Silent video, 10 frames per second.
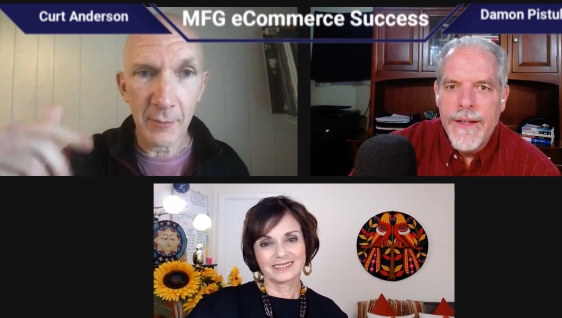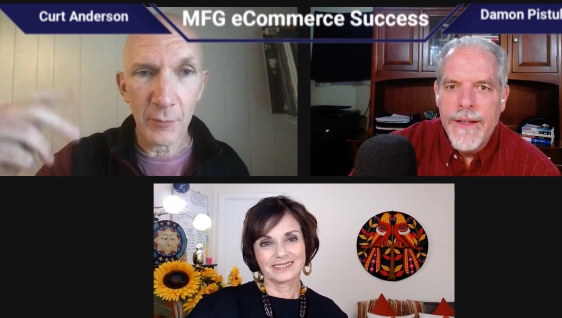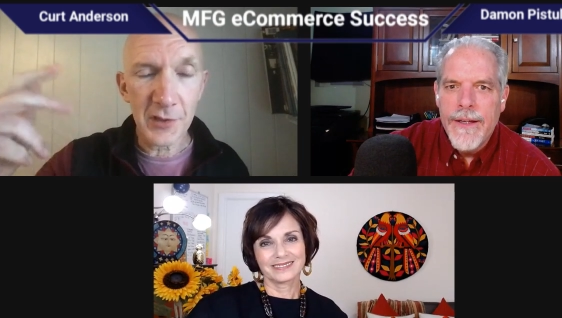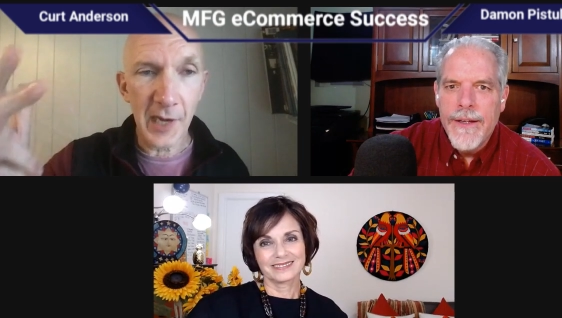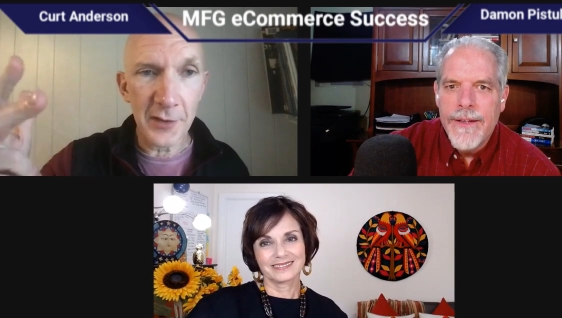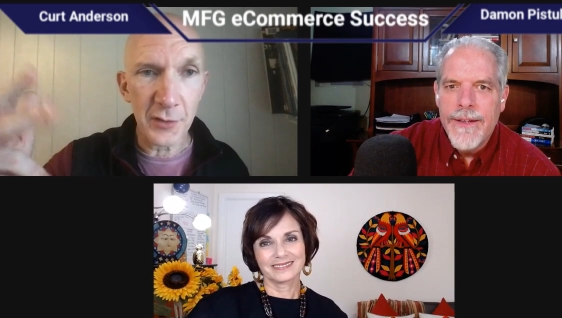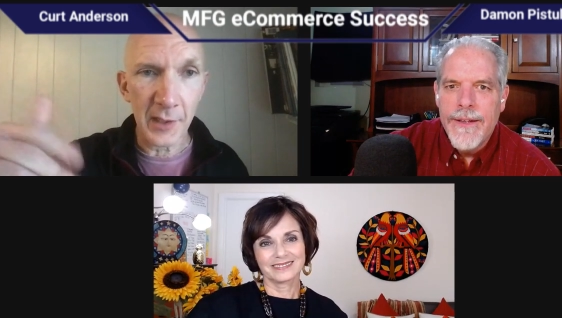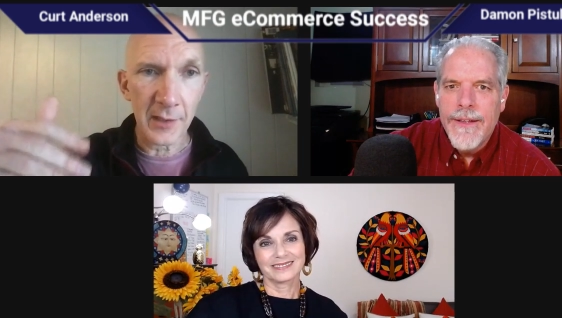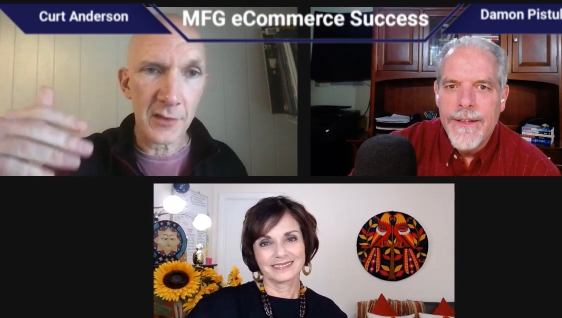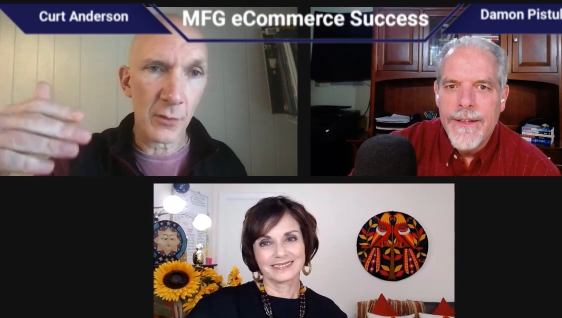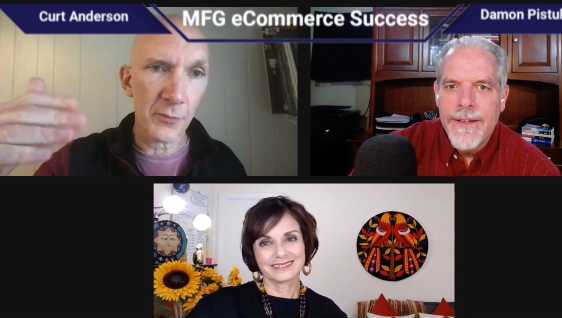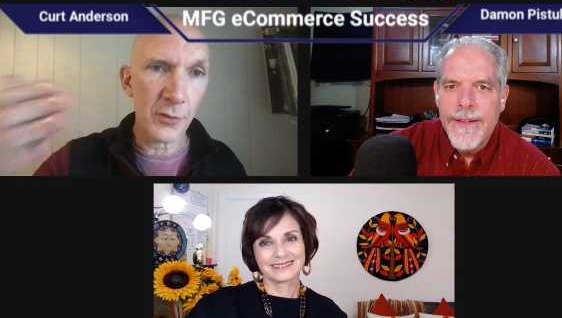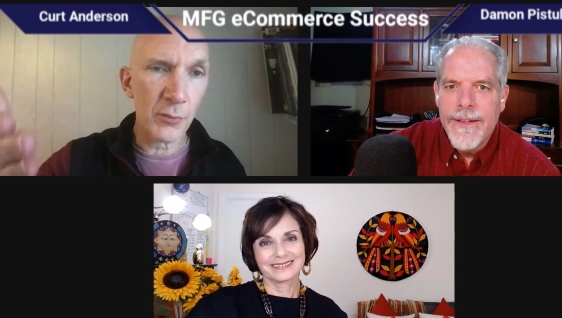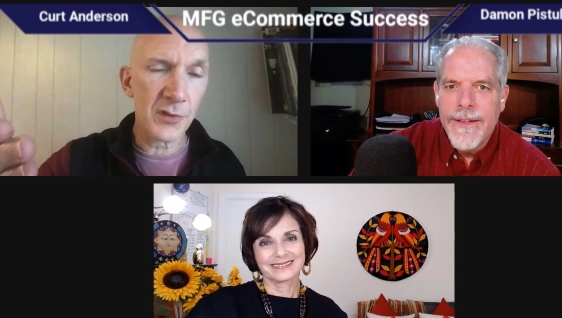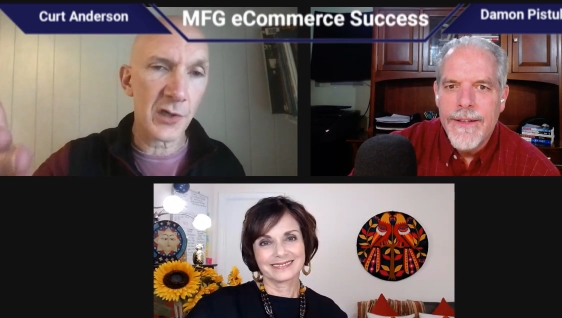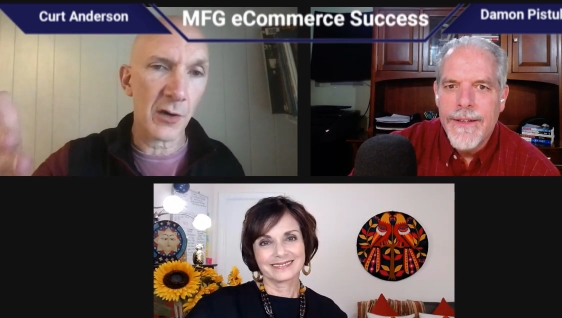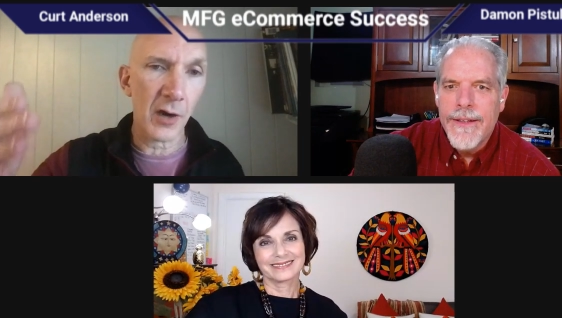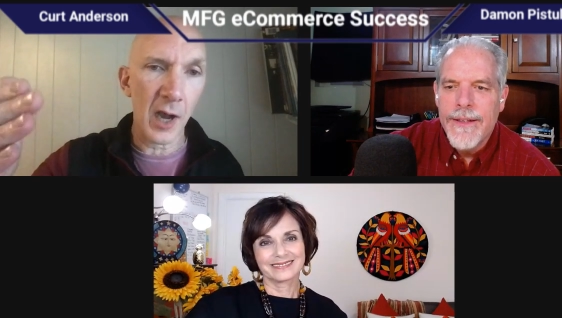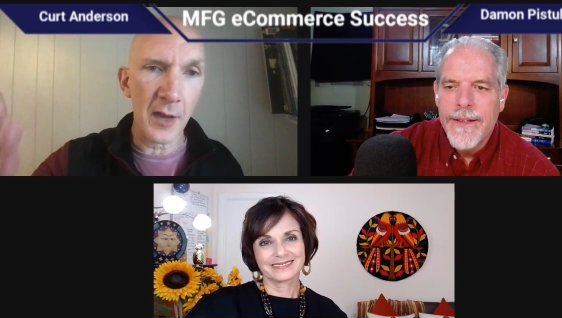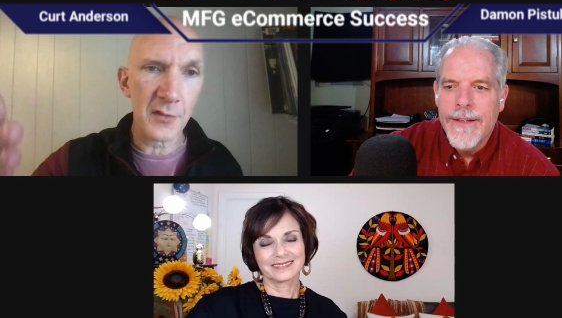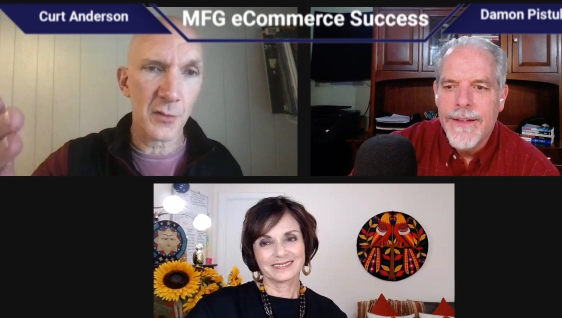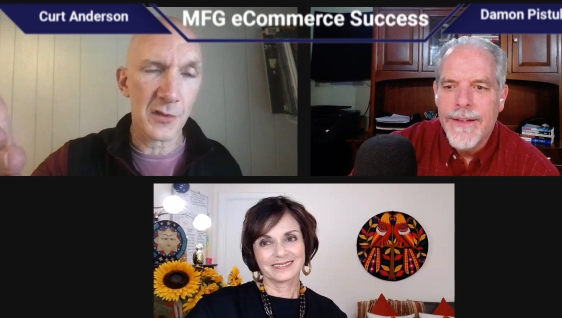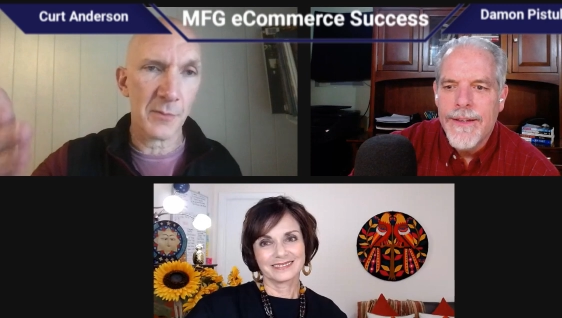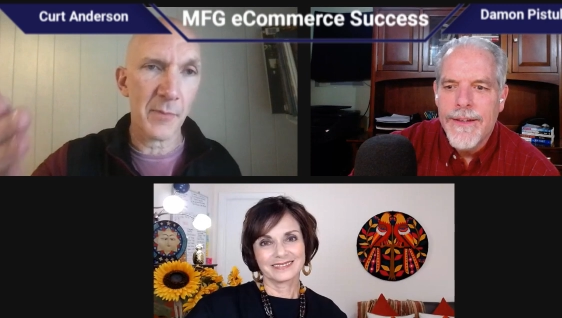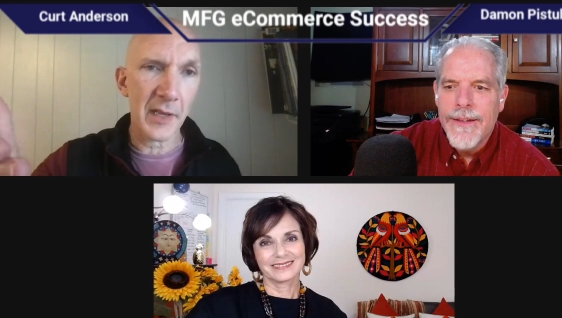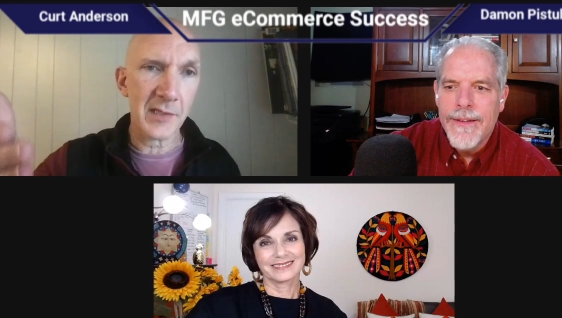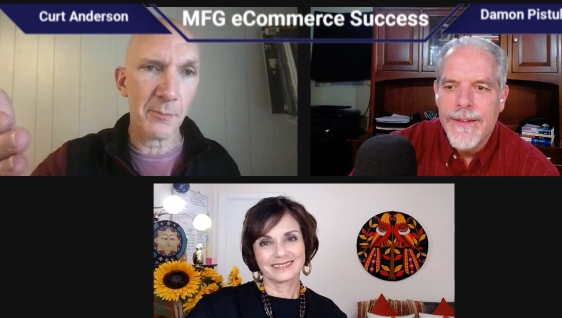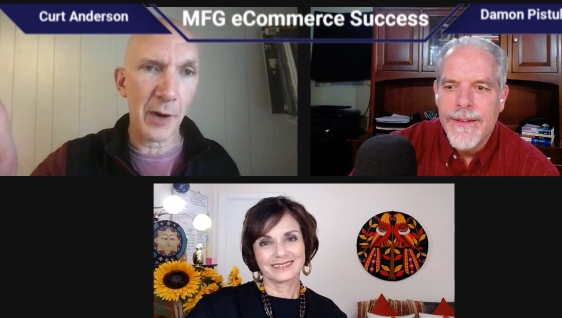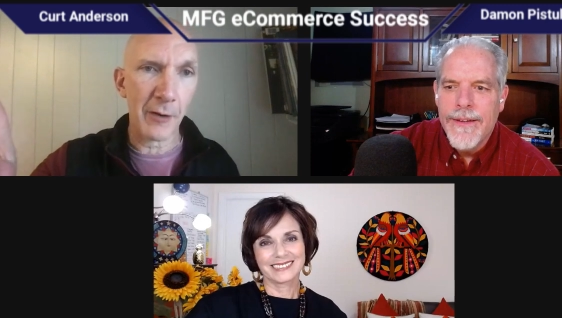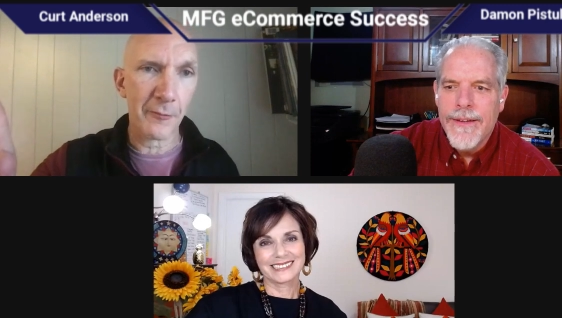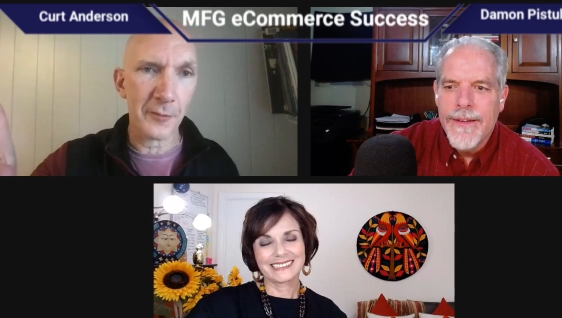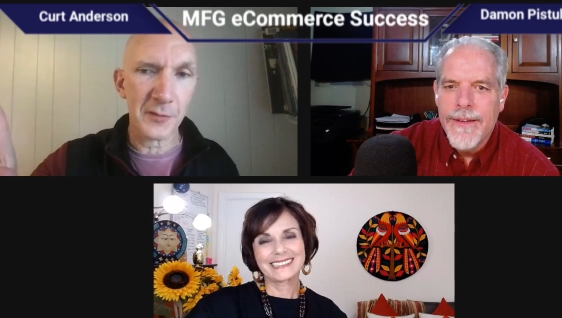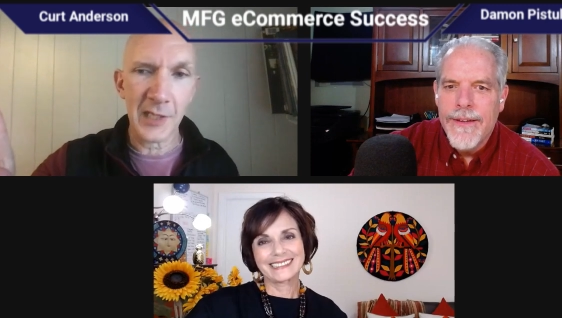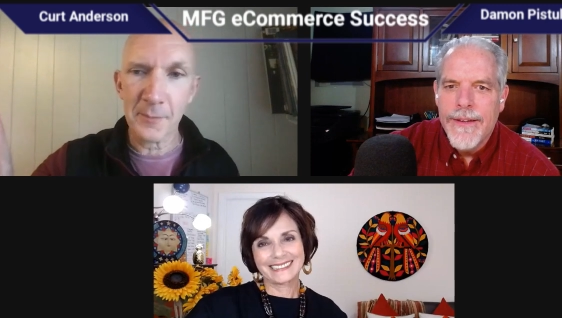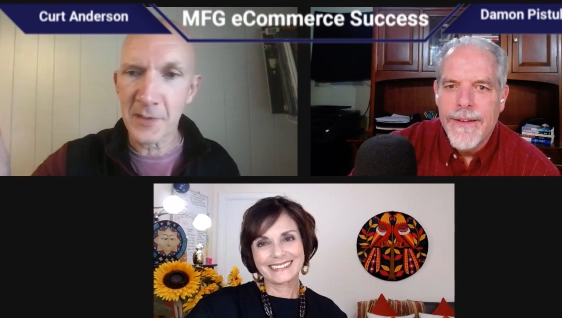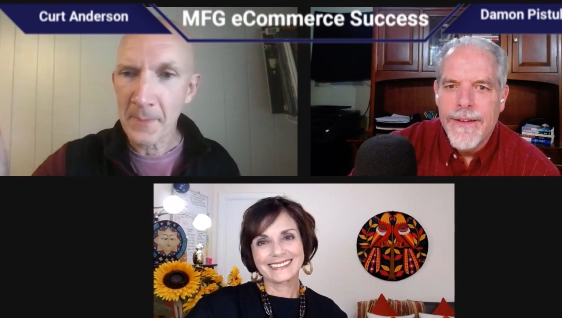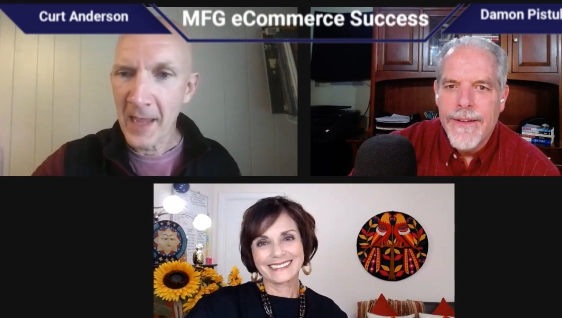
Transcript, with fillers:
Speaker 1: What should I drink? And so you share all sorts of amazing, powerful tips.